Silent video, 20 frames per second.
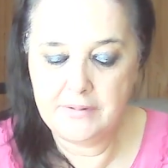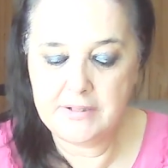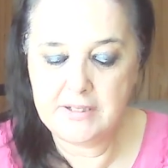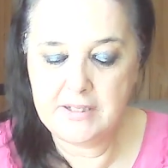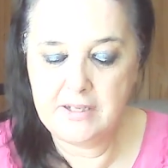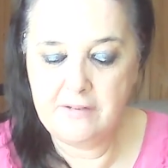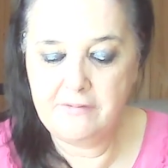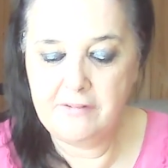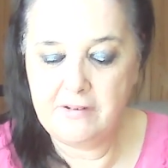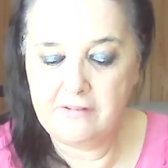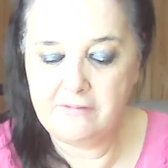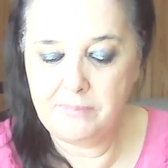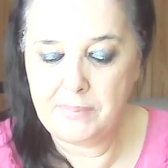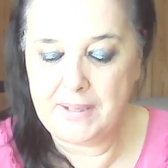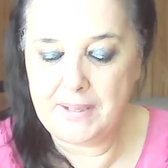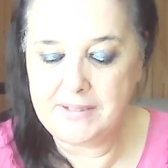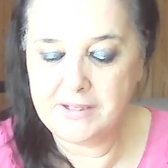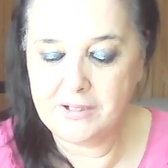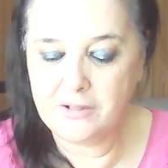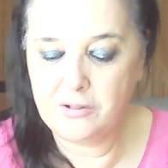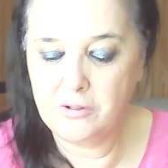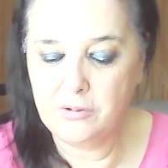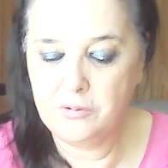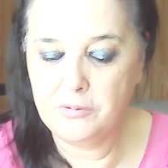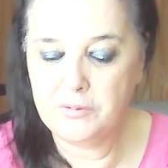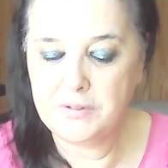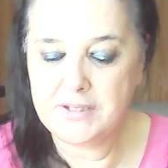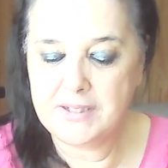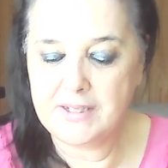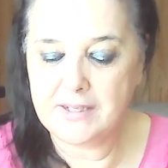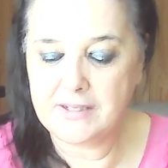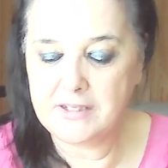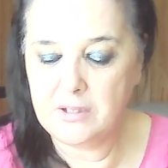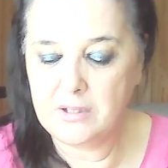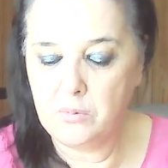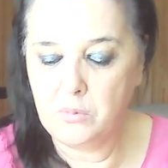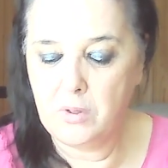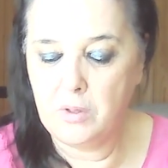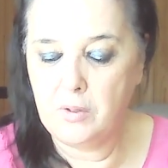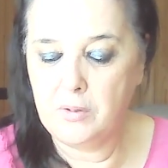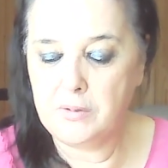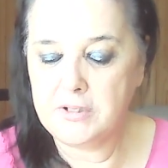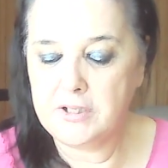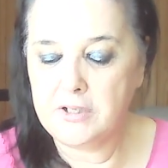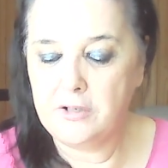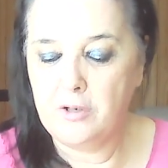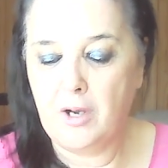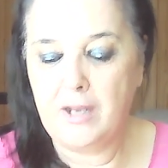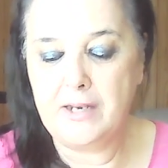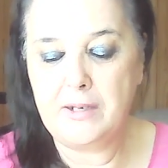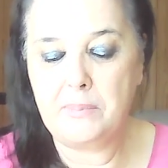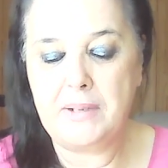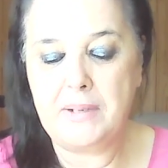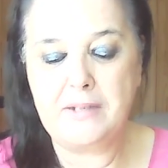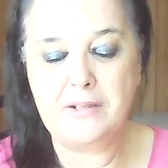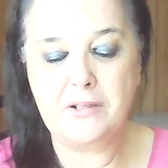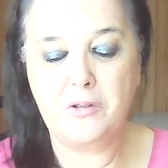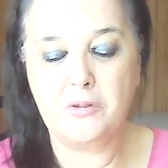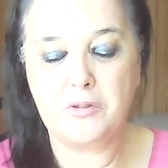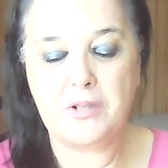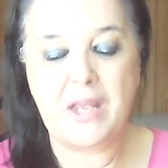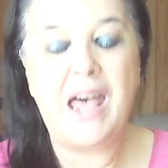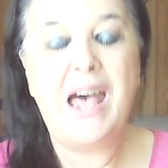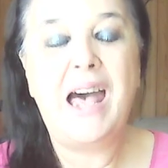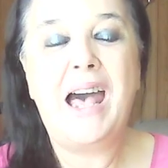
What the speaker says: Seven of Pentacles, Six of Wands, Nine of Pentacles.